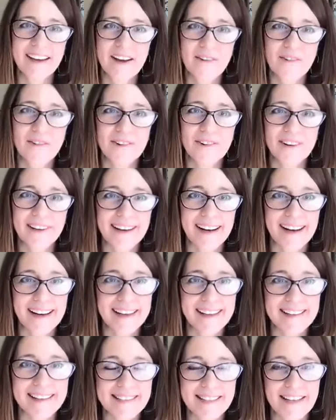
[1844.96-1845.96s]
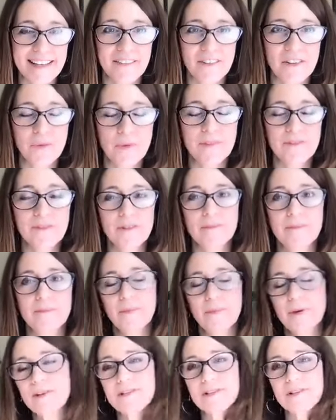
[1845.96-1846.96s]
yeah well and i can tell everyone from
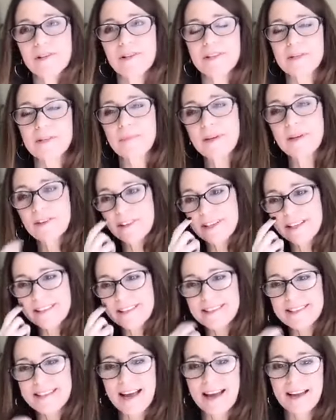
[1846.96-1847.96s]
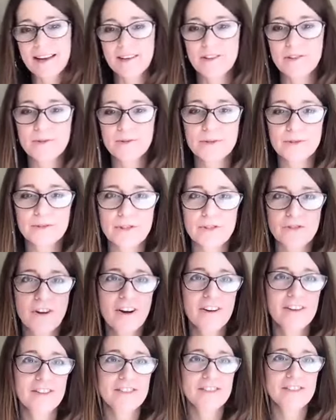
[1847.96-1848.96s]
personal experience that you will
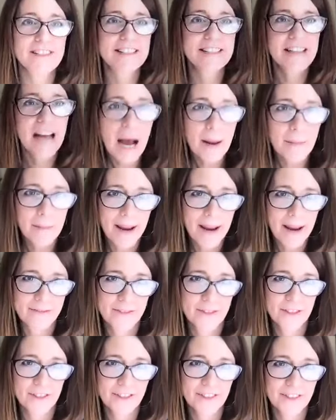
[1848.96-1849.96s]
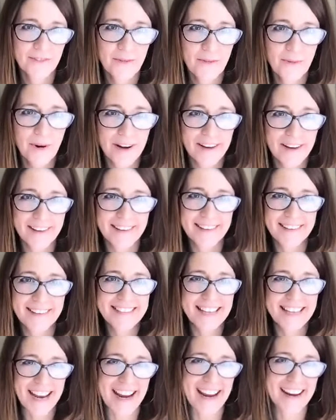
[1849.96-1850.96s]
struggle to stop after
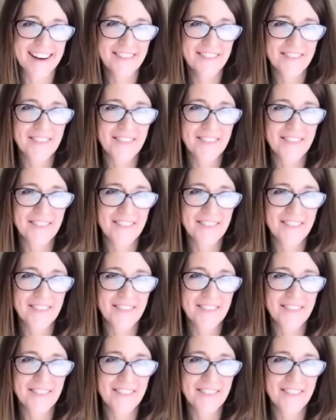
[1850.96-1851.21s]
one day